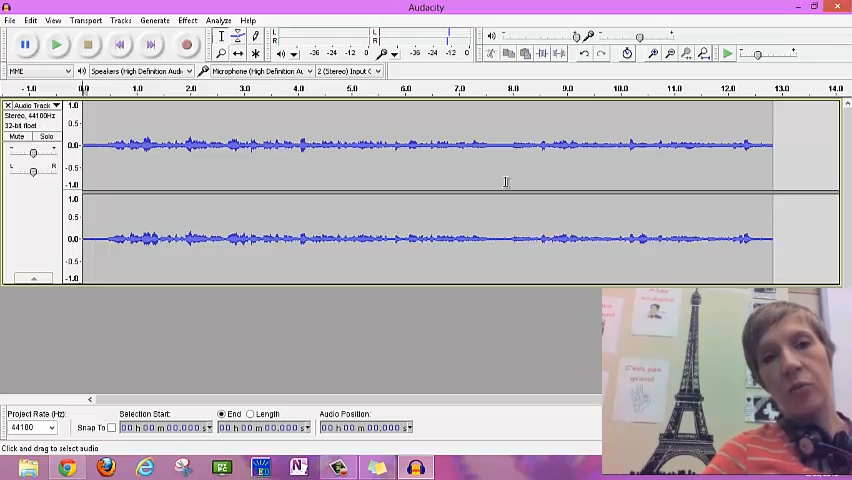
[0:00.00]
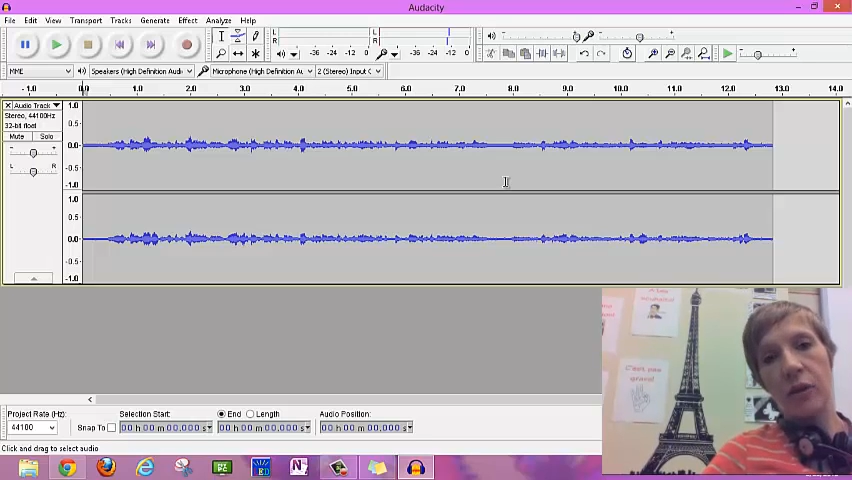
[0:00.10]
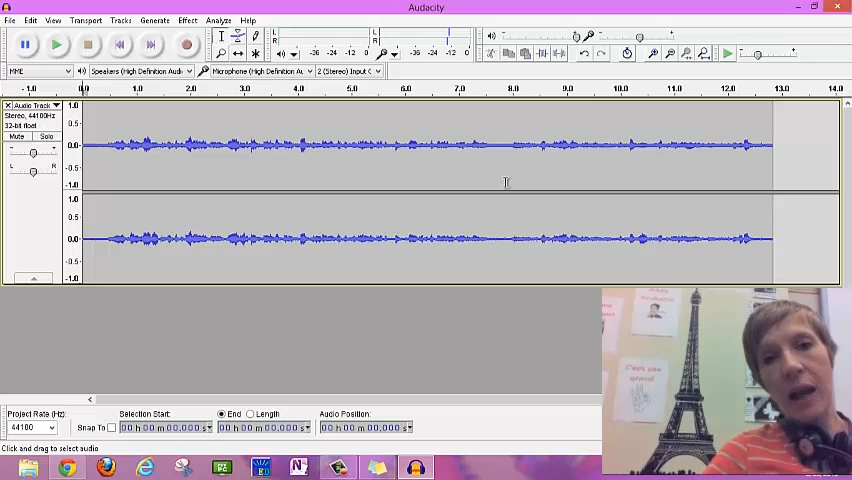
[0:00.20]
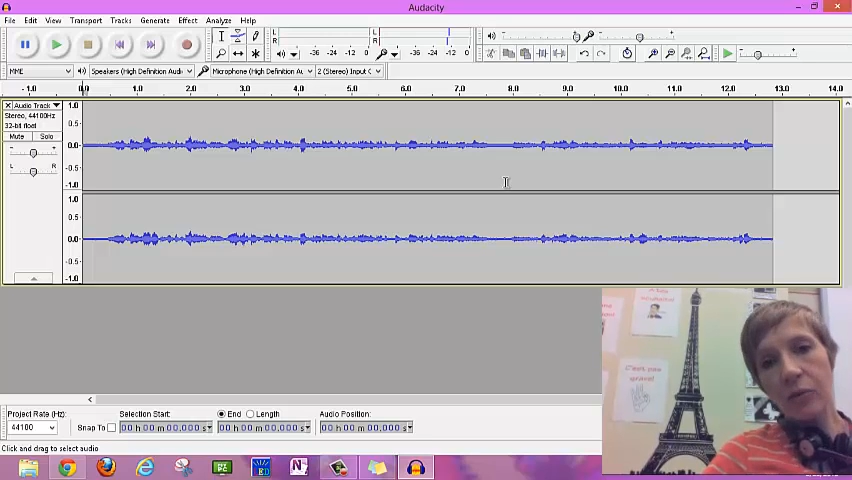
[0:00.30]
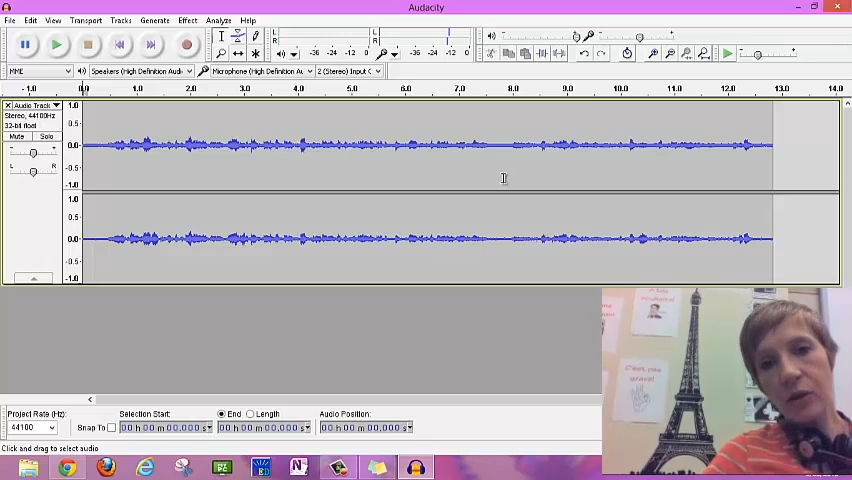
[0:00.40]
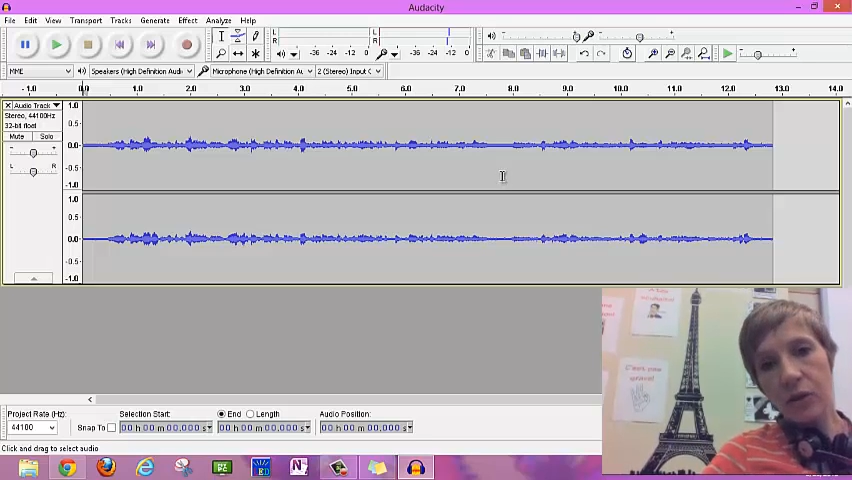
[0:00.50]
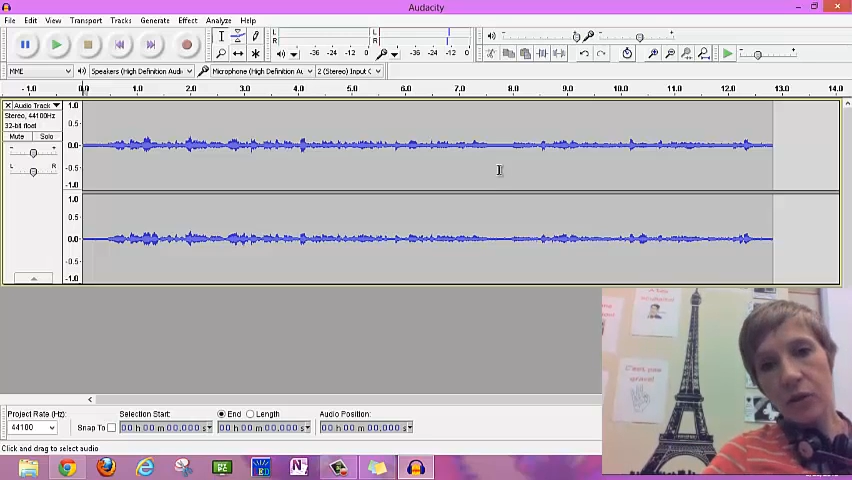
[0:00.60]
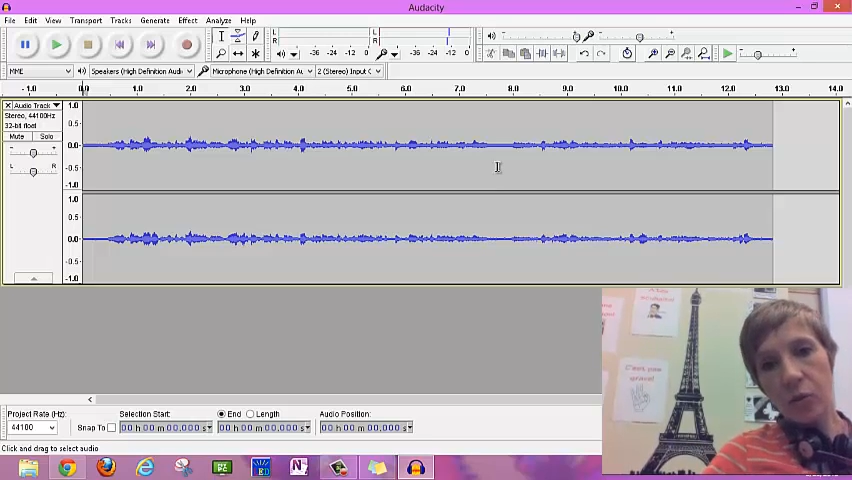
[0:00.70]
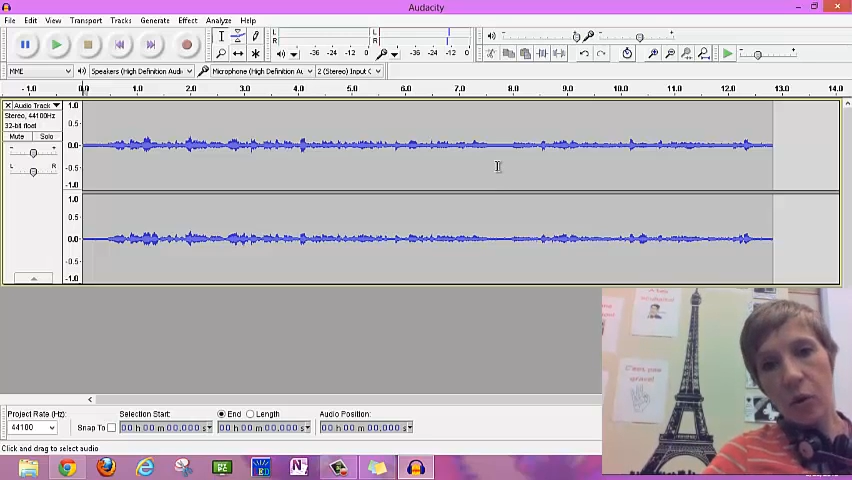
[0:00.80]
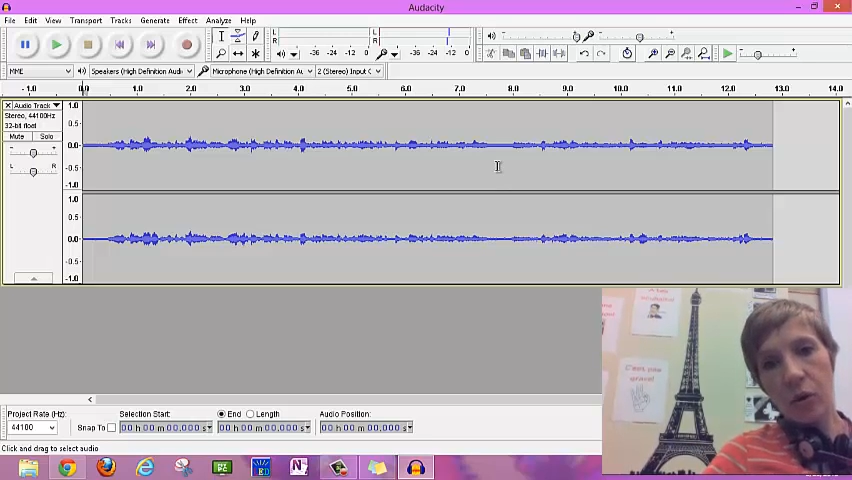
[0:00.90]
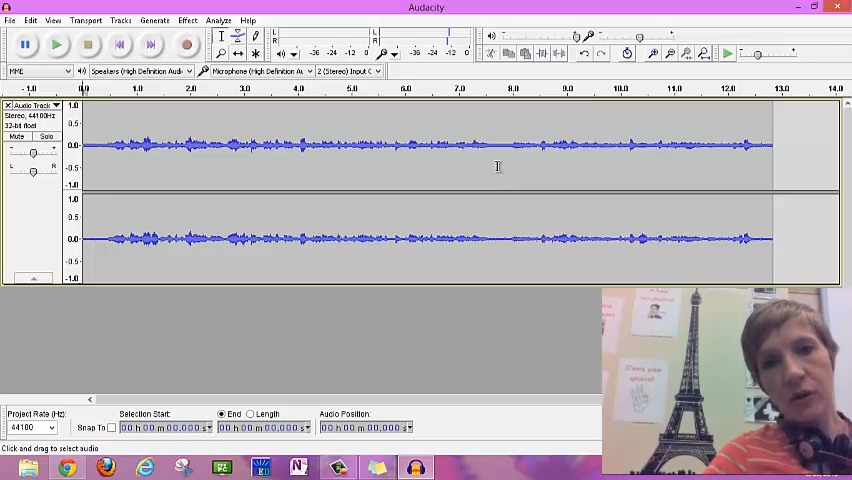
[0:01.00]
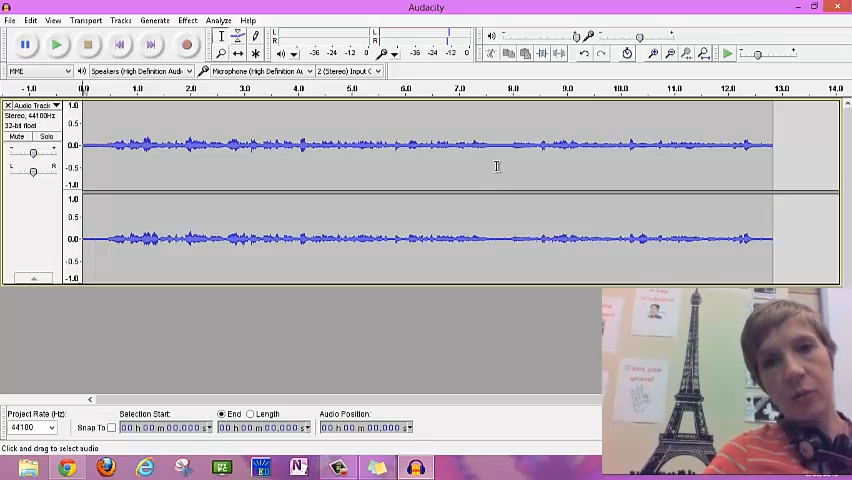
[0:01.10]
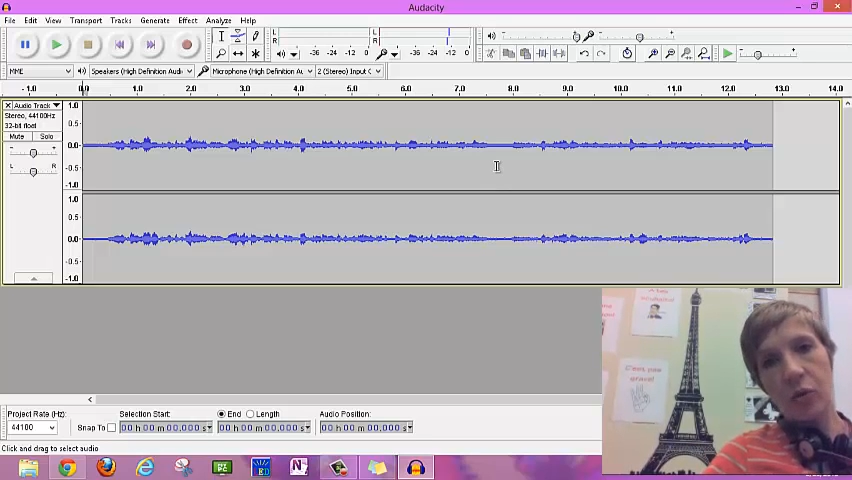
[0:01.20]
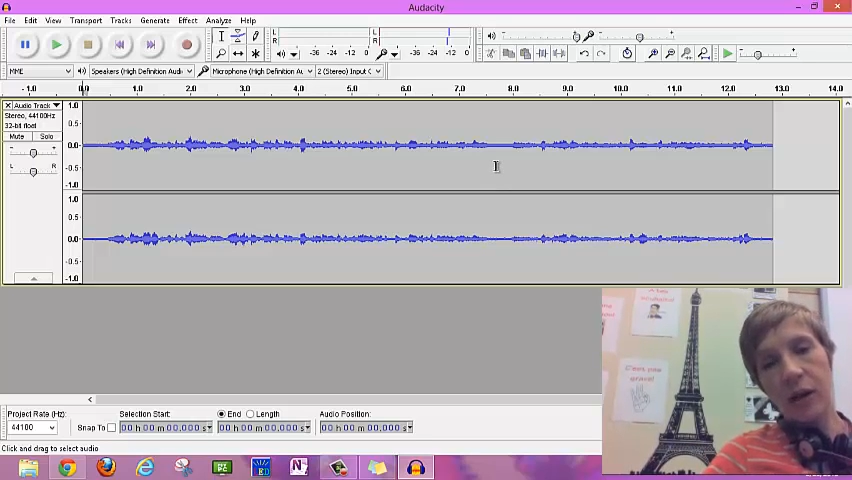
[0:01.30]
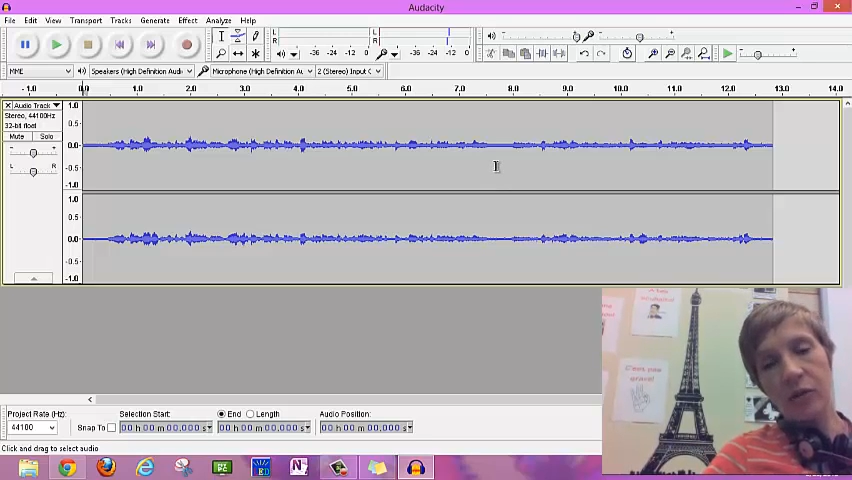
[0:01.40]
pronounce the
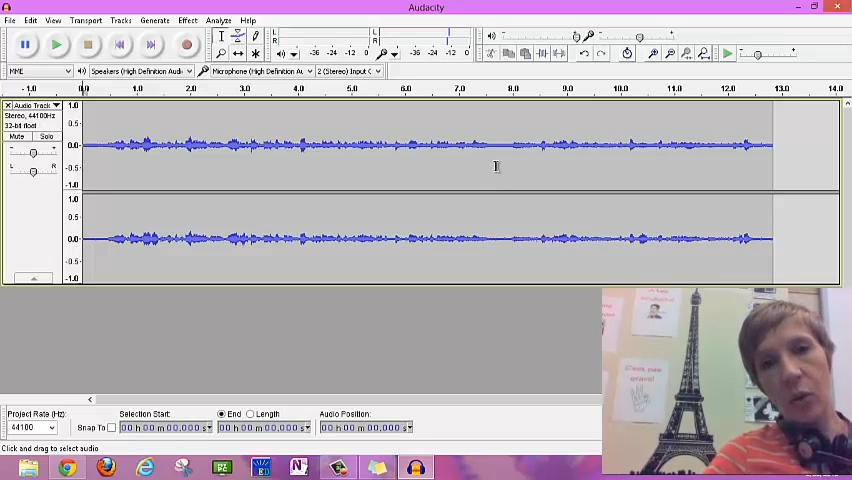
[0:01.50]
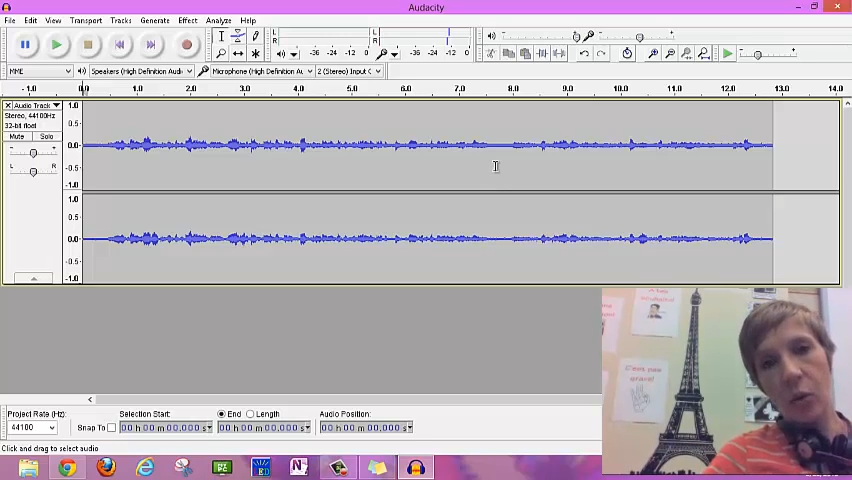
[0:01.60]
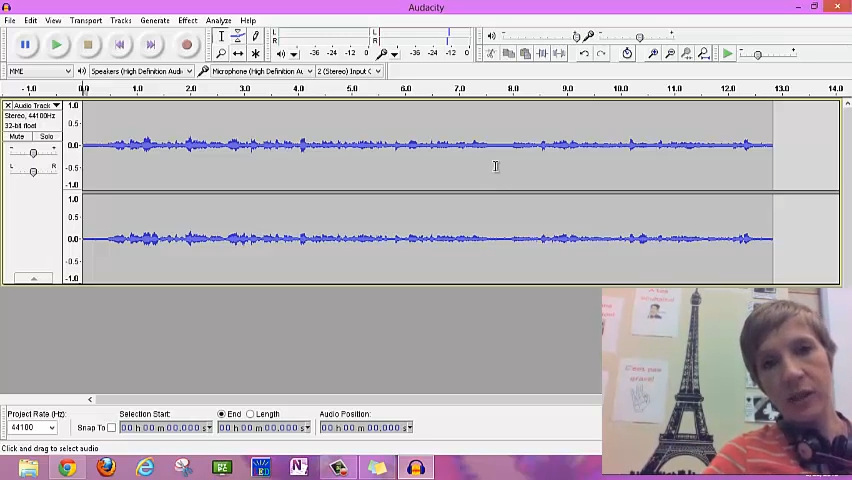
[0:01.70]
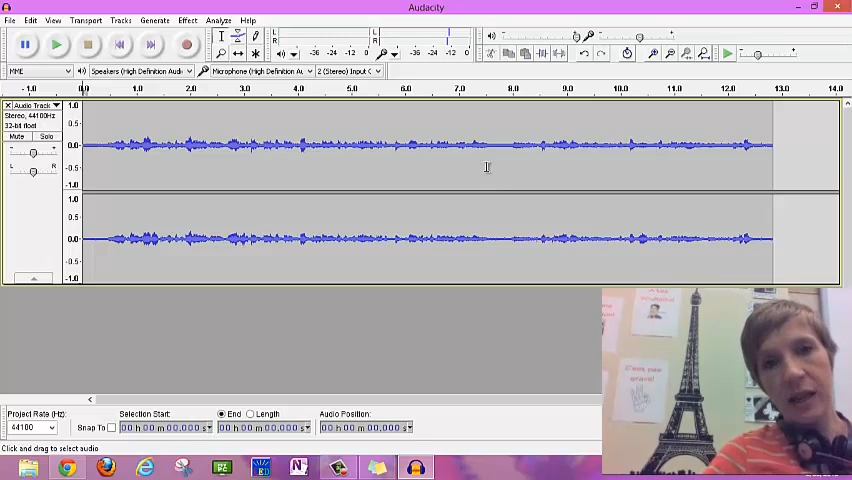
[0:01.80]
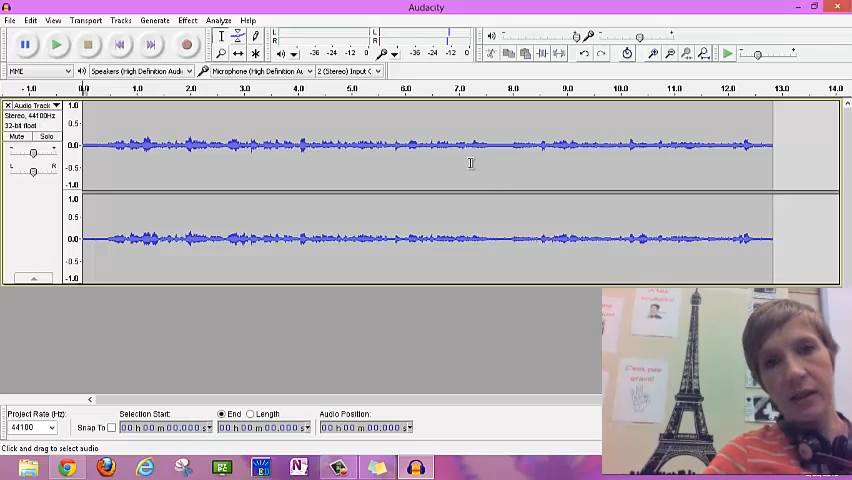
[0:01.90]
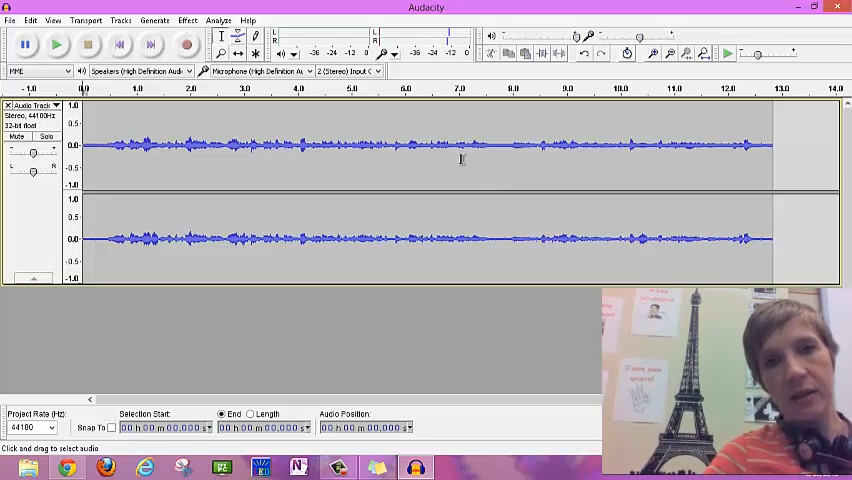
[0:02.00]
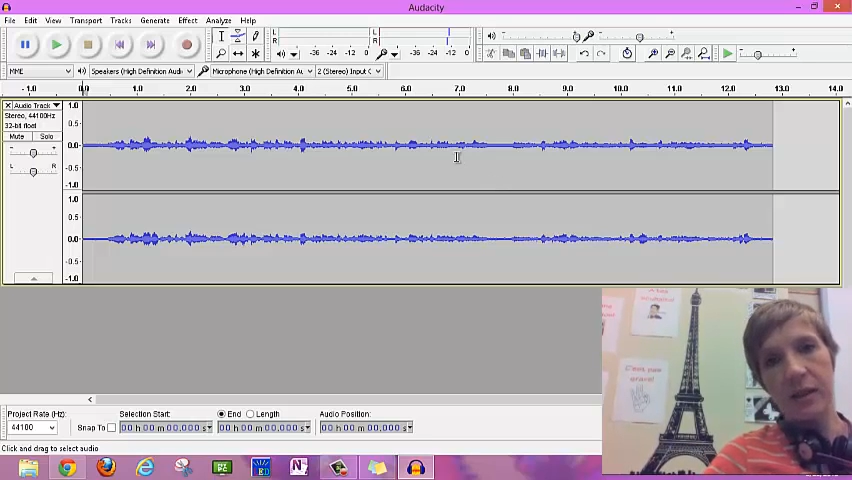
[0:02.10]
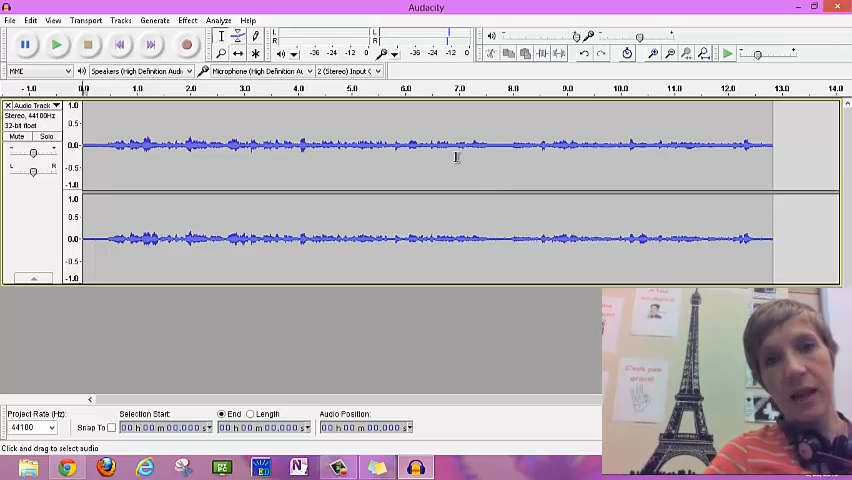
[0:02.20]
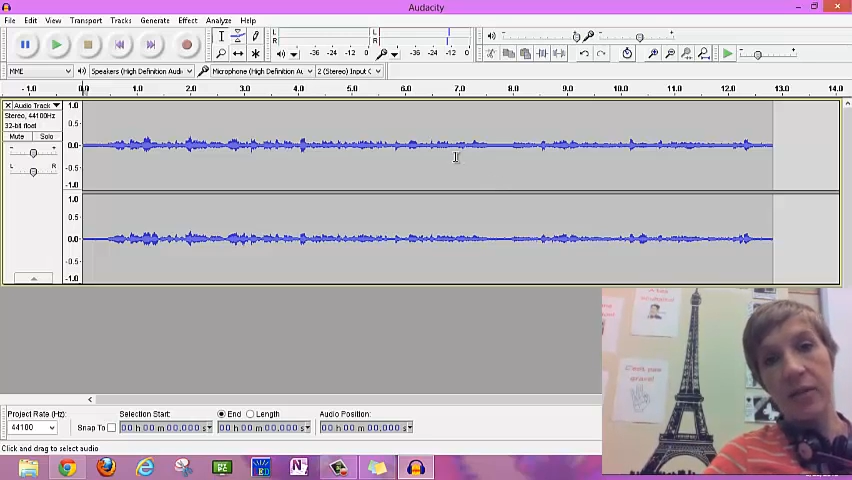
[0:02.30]
words, they pronounce the whole sentences,